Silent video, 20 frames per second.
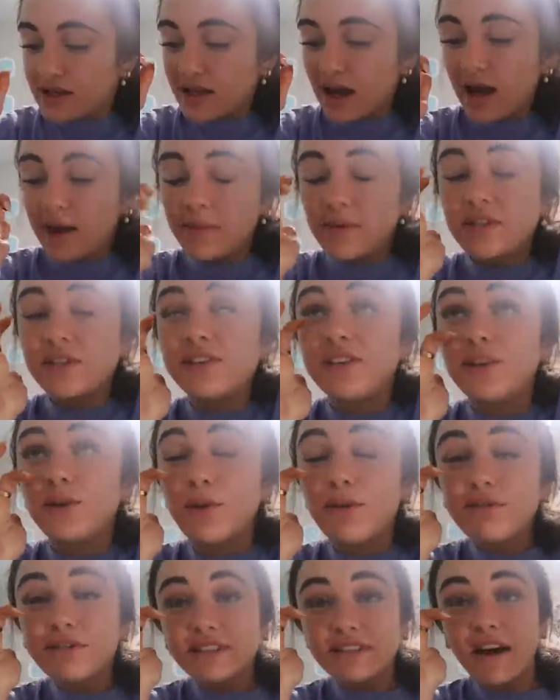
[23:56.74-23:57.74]
time is
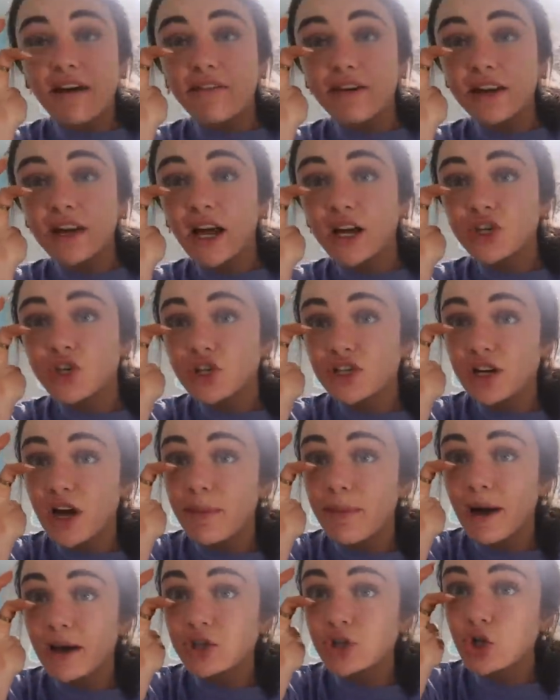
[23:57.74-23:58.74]
2:07. I just got
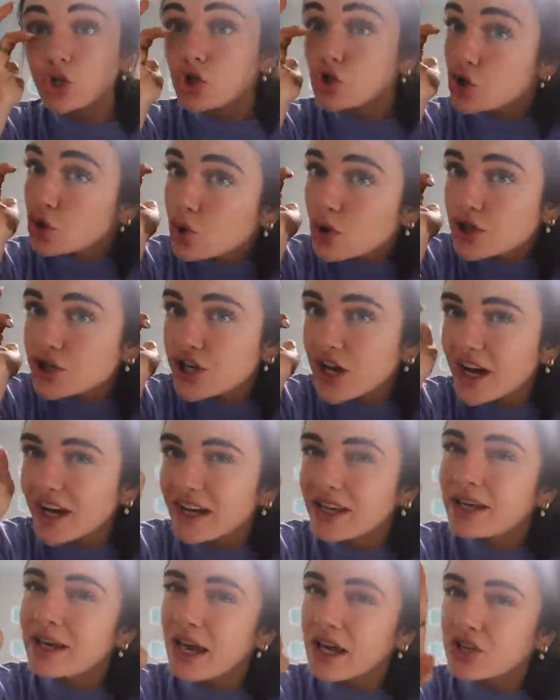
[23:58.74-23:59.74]
back to Georgia.
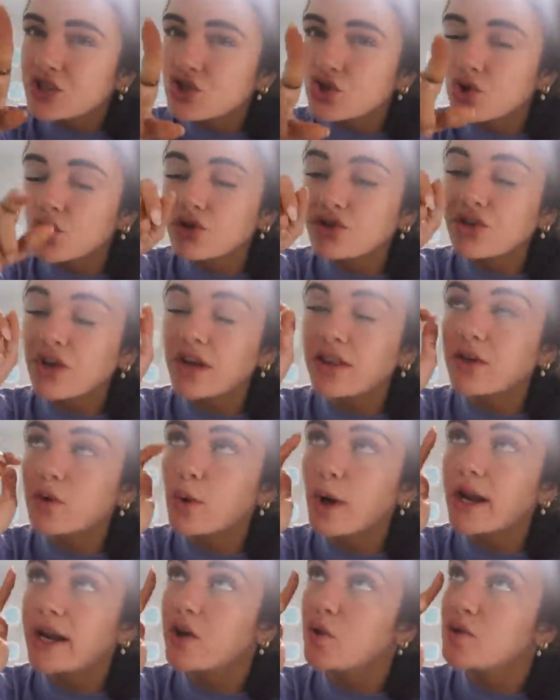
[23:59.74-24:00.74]
Yes, Georgia. The
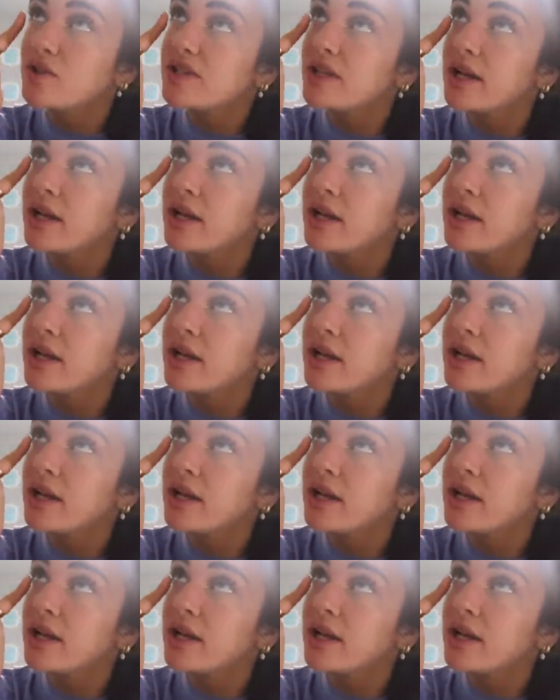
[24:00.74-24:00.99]
wedding was